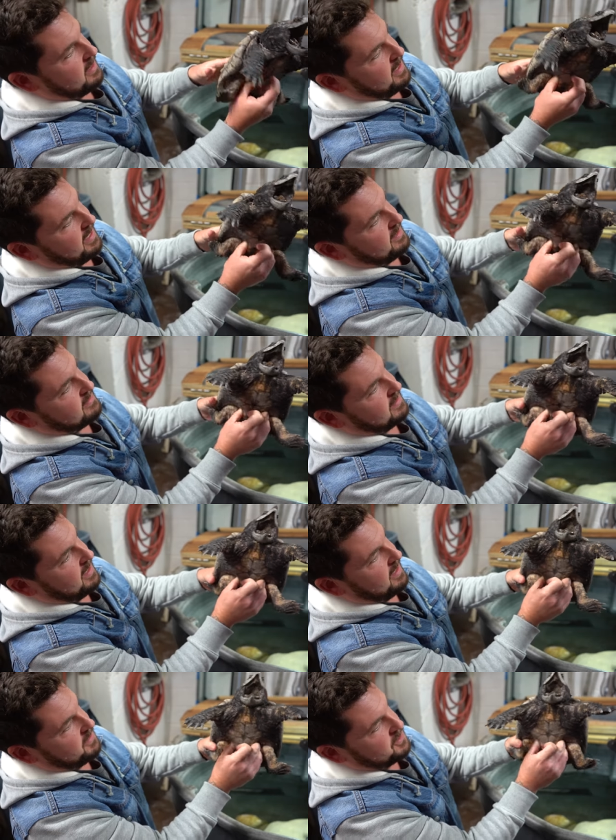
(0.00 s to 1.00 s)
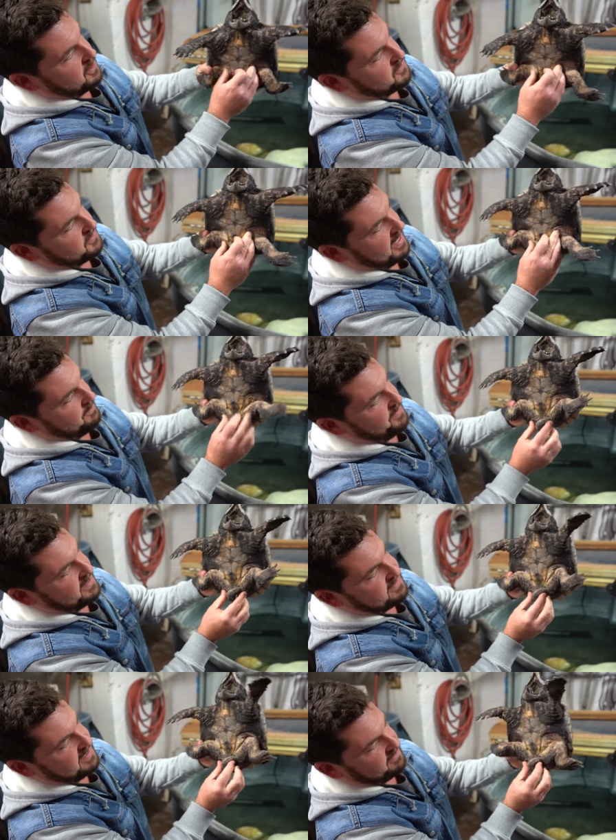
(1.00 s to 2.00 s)
and uh, she's also got a
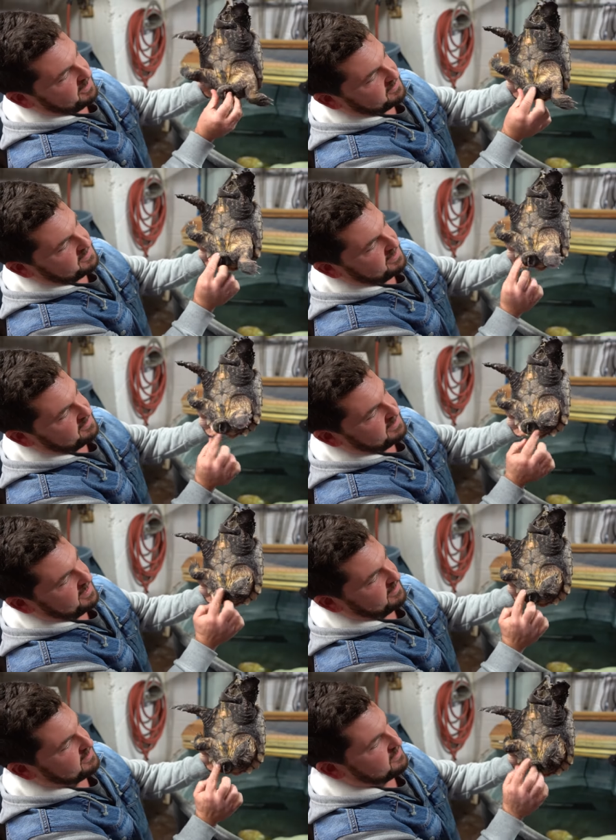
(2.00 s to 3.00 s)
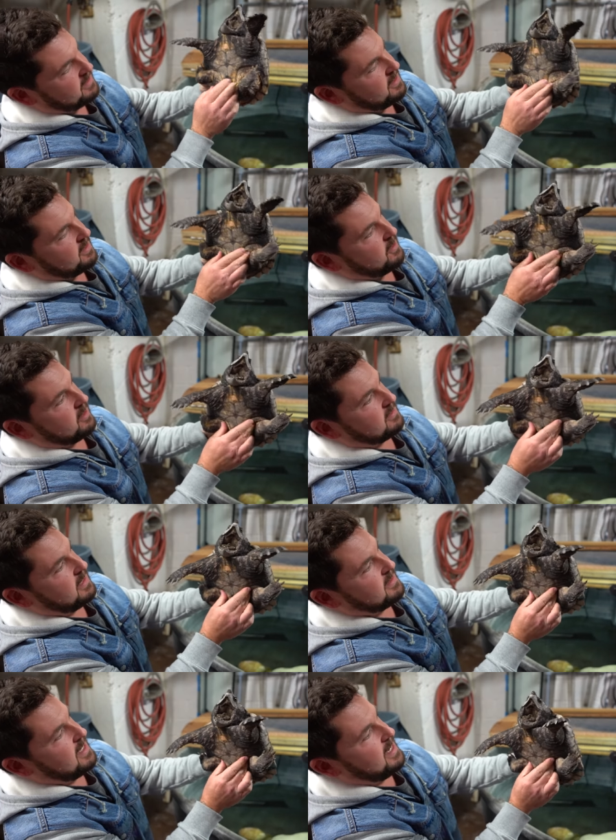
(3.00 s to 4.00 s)
pigtail here. See how the tail is curled
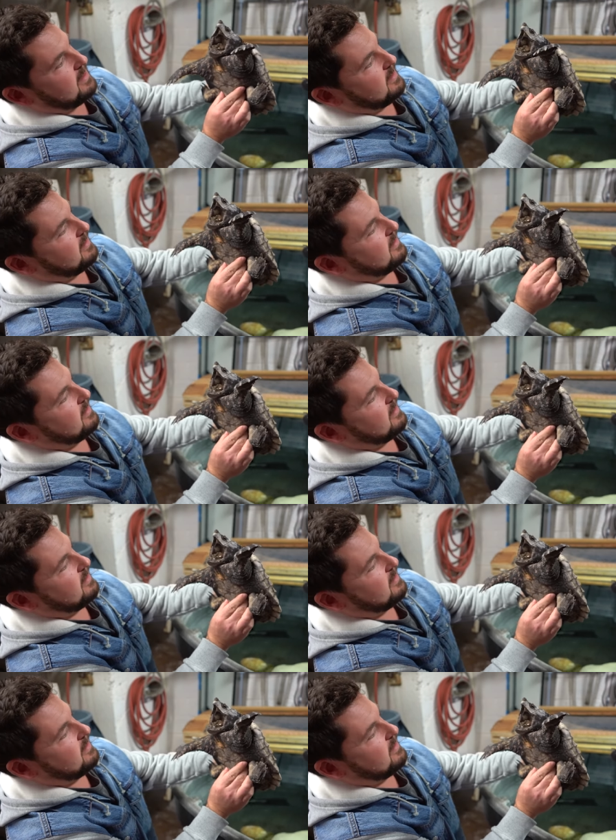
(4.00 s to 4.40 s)
like that?